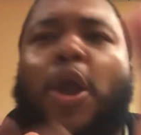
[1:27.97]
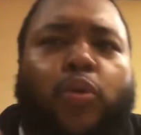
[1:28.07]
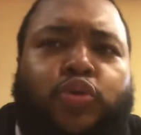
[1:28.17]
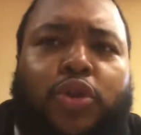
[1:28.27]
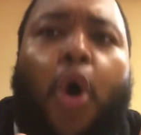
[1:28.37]
It
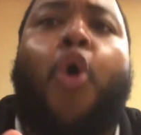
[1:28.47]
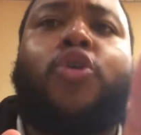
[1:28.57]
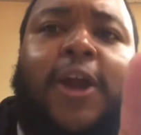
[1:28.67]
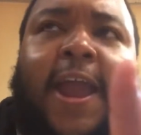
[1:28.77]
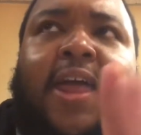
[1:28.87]
was with the
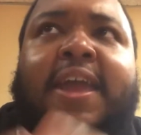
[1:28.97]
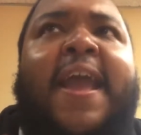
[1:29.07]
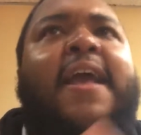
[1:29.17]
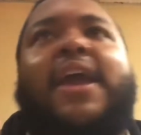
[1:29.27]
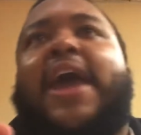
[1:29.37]
older Ellie.
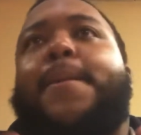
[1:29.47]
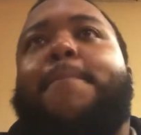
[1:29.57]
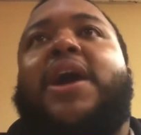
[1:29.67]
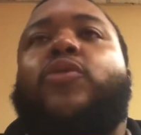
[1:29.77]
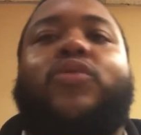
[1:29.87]
It had a
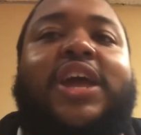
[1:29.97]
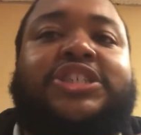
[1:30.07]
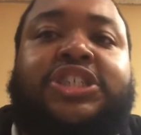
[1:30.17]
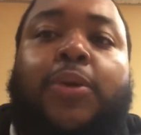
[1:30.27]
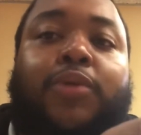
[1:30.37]
budding
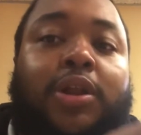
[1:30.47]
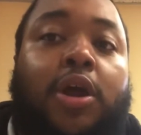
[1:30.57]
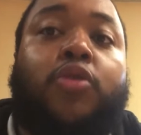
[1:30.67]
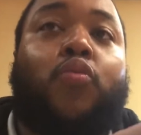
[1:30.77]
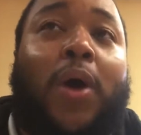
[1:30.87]
relationship with
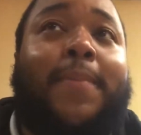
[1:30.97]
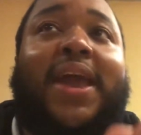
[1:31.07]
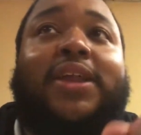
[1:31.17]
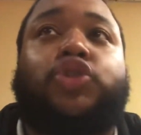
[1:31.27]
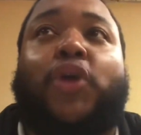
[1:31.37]
another woman
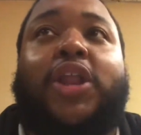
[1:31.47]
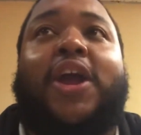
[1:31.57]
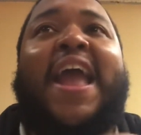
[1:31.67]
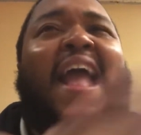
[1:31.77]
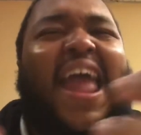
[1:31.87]
in the trailer,